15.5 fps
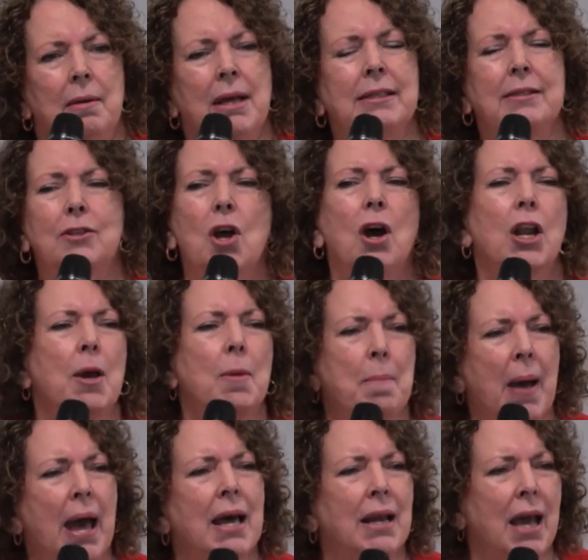It's not
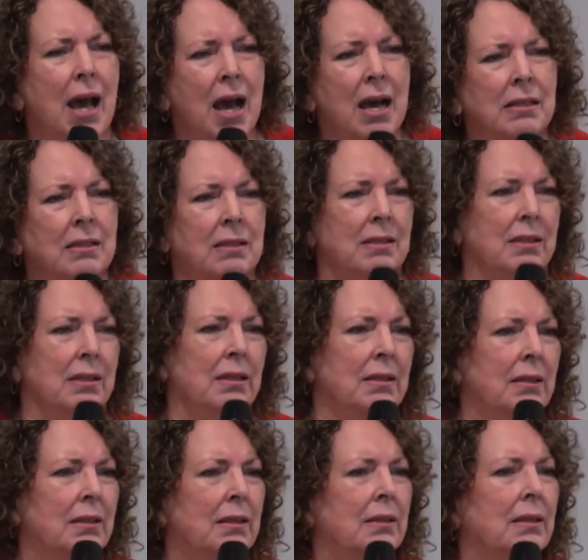about us.
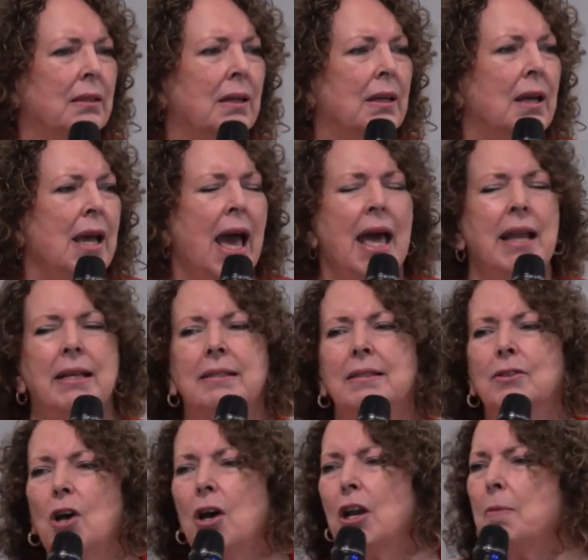And it's
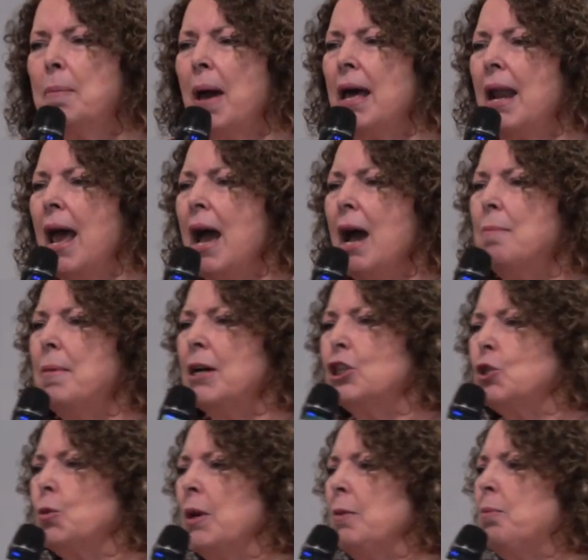not about how
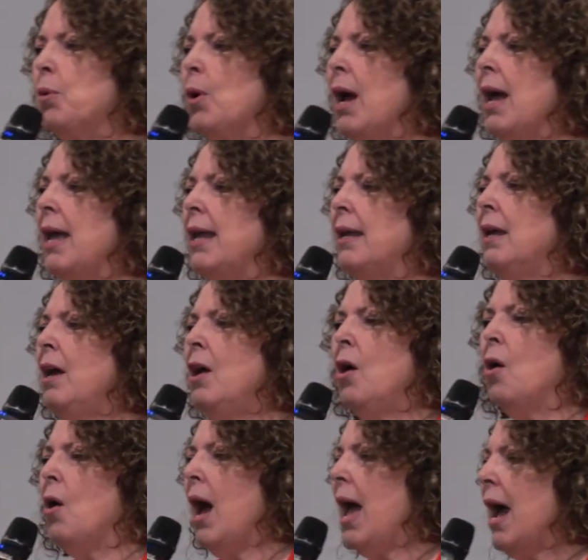much we pray
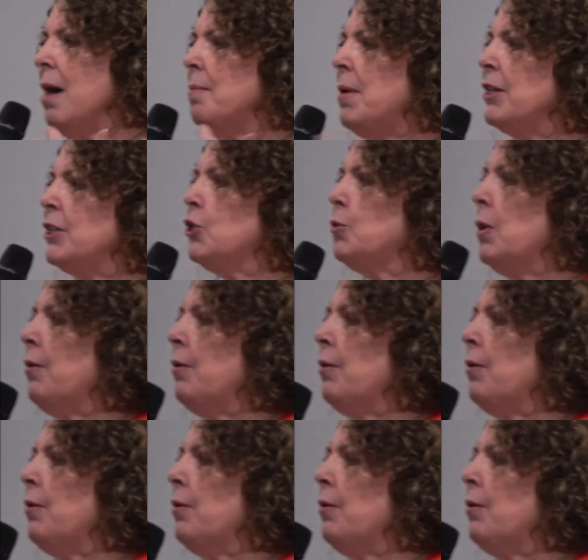or how much